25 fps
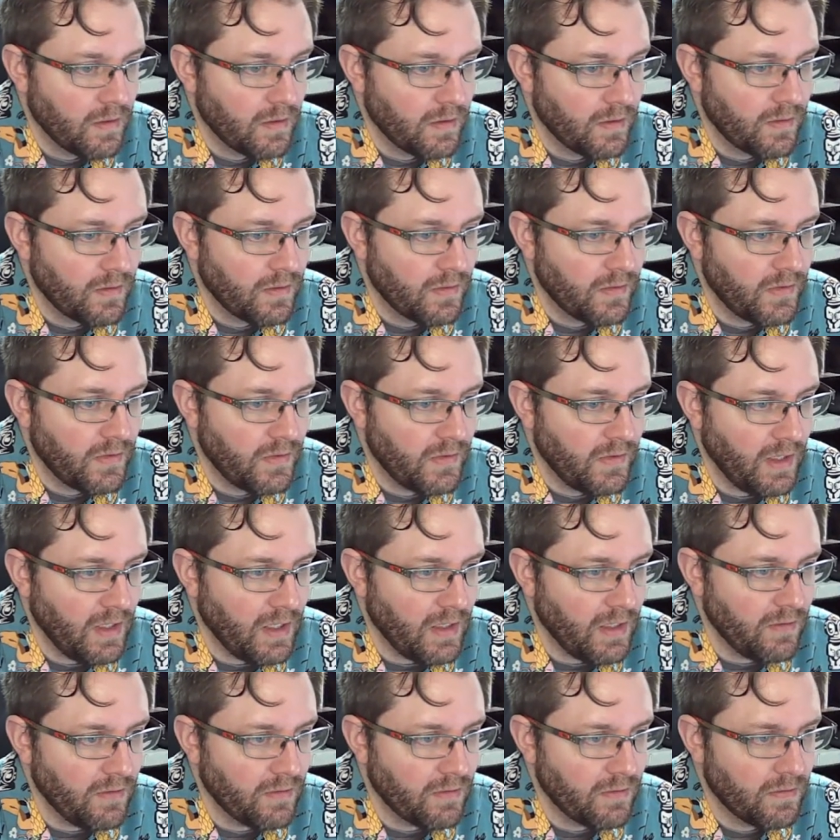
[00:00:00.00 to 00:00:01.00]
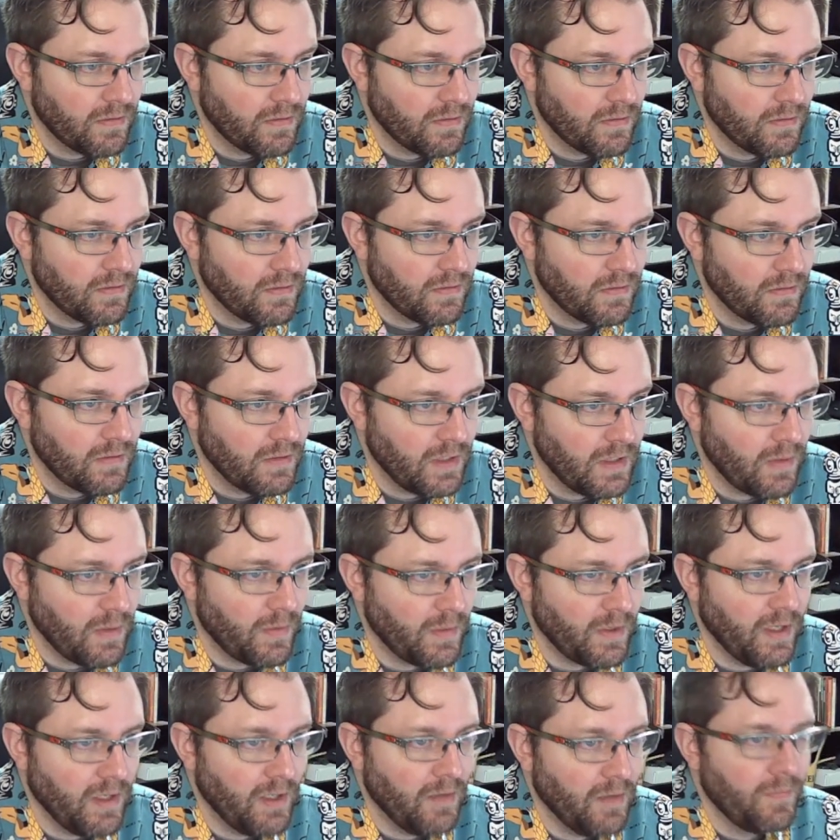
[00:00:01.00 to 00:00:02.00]
Save. There we
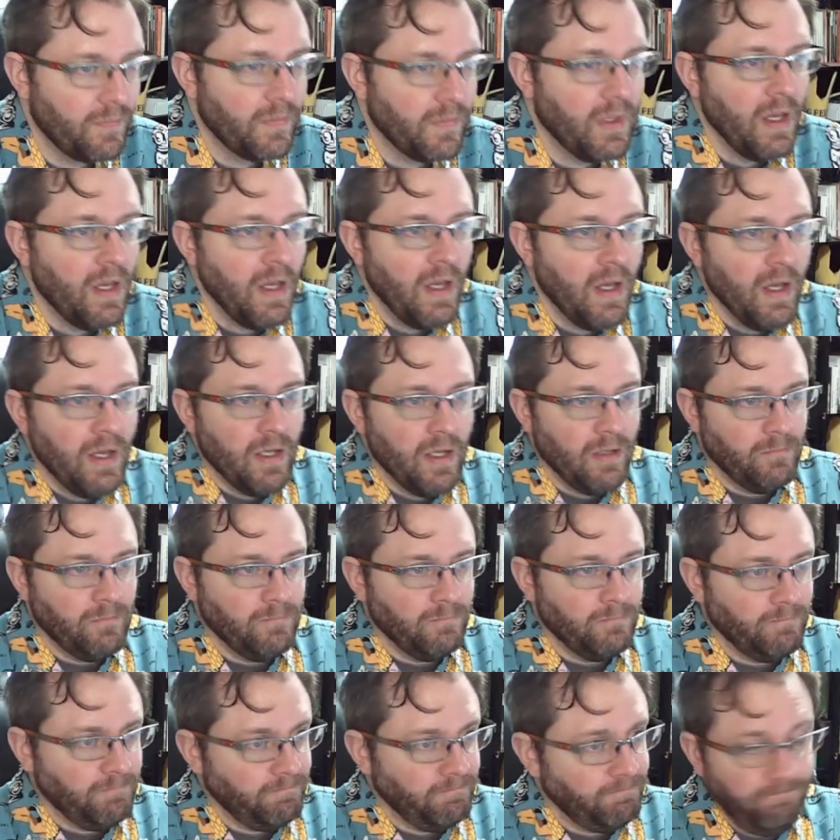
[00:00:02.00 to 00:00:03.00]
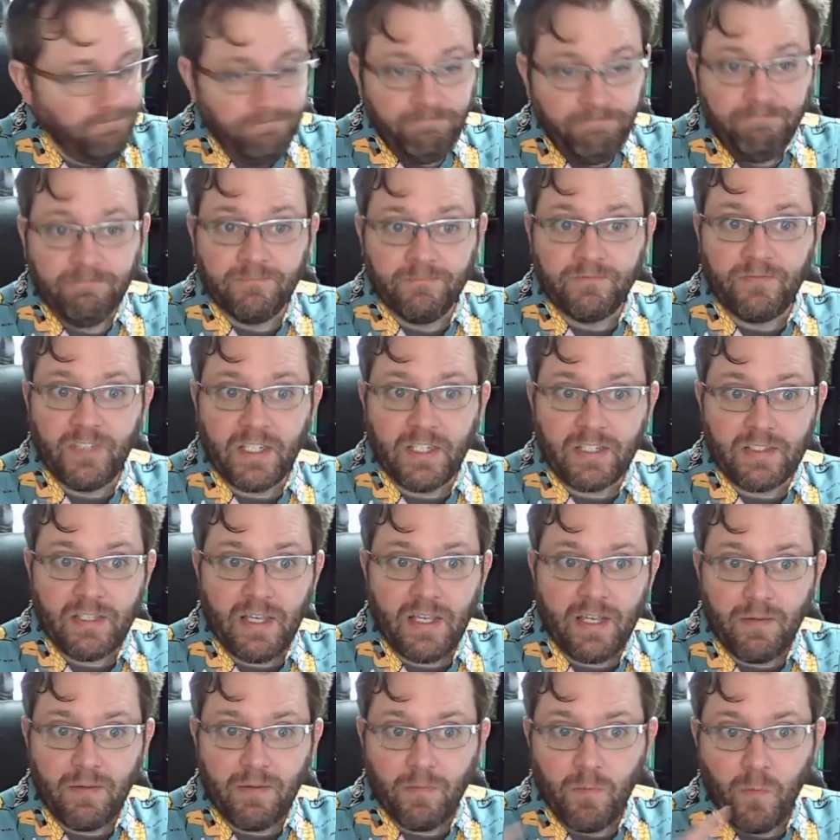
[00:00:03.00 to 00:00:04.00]
go. Fix
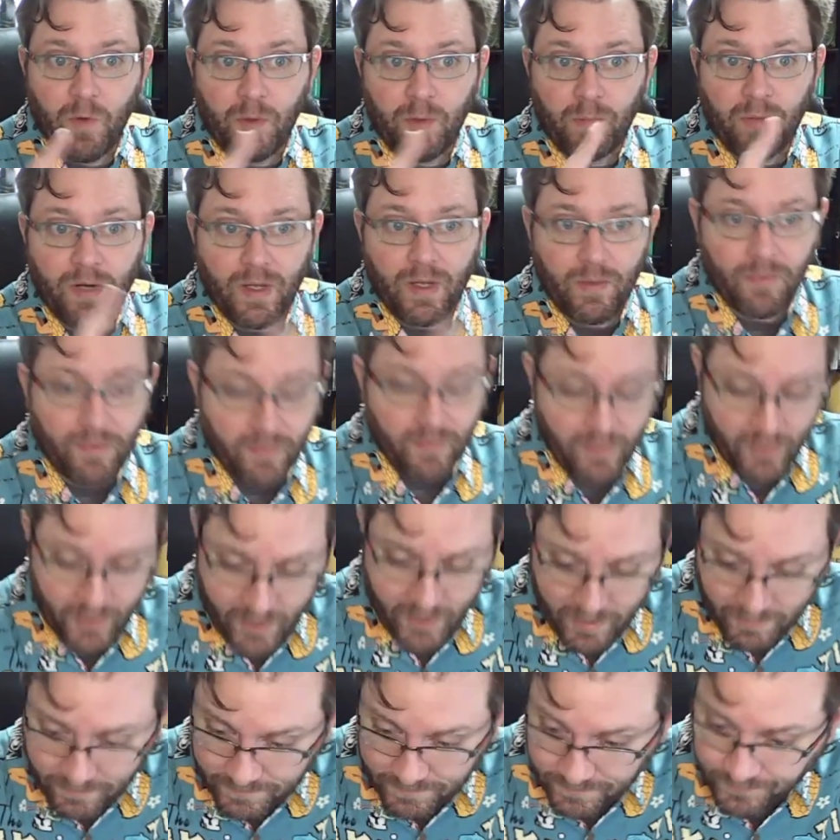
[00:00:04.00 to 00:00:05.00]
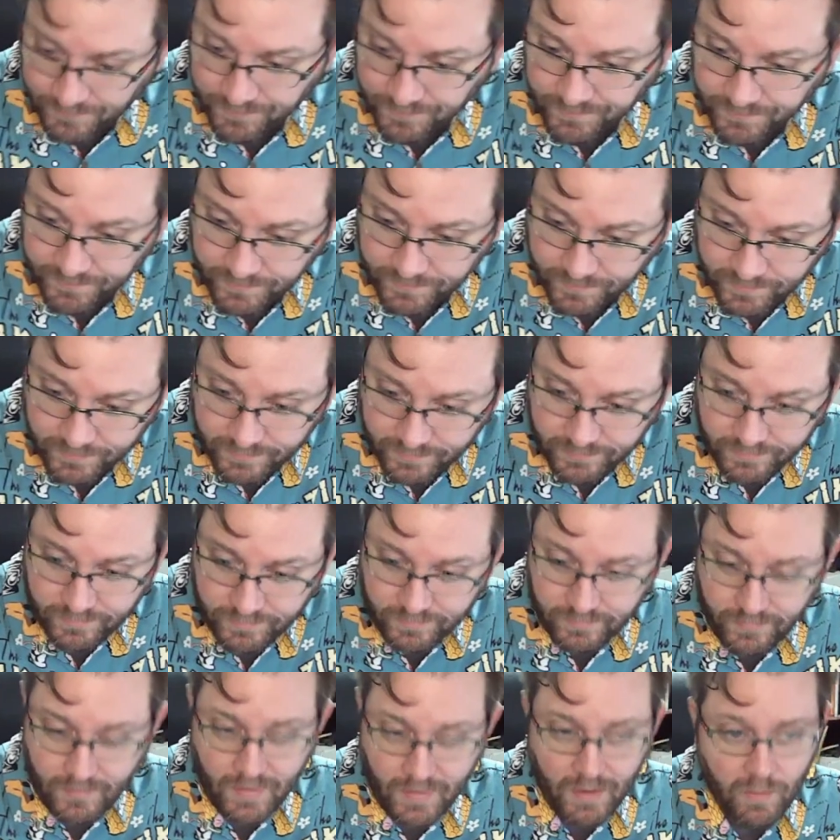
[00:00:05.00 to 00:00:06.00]
that. One problem averted.
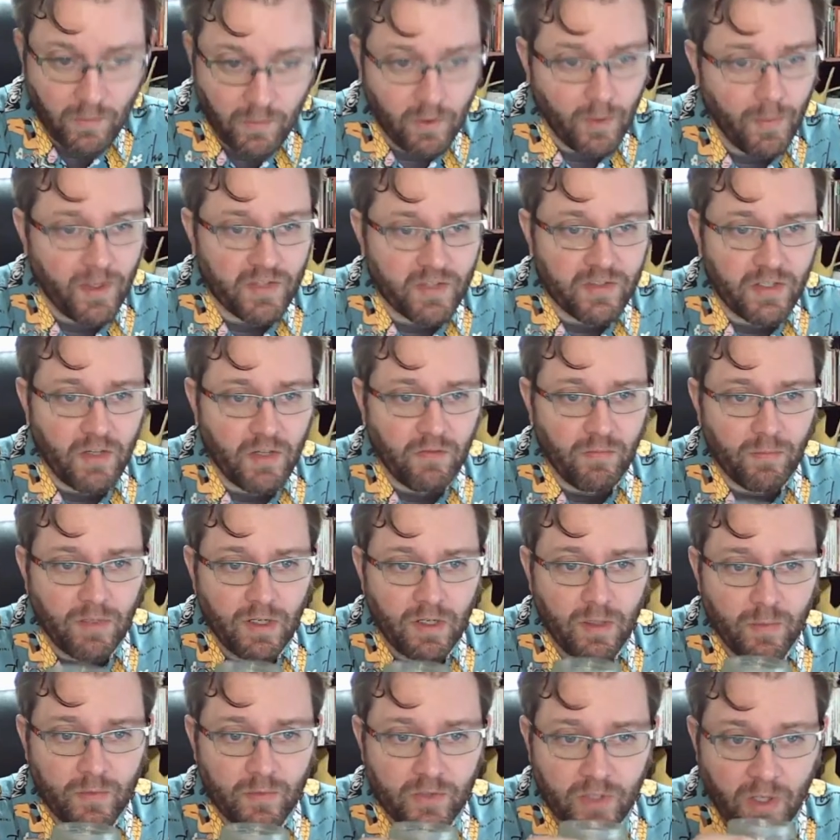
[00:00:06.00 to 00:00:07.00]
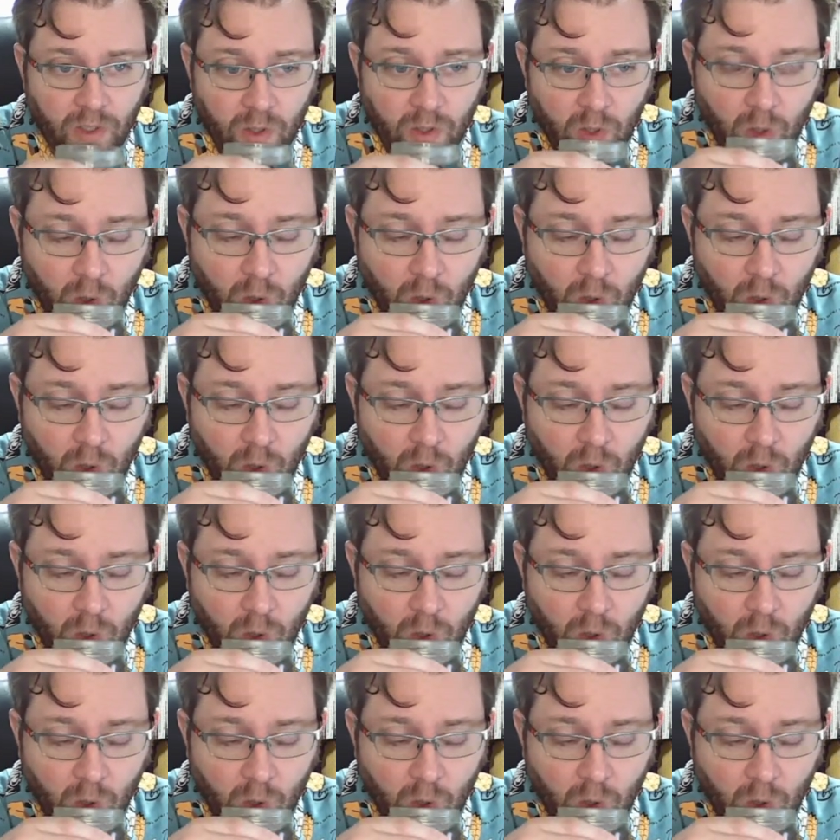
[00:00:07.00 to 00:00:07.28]
We're about solving problems here.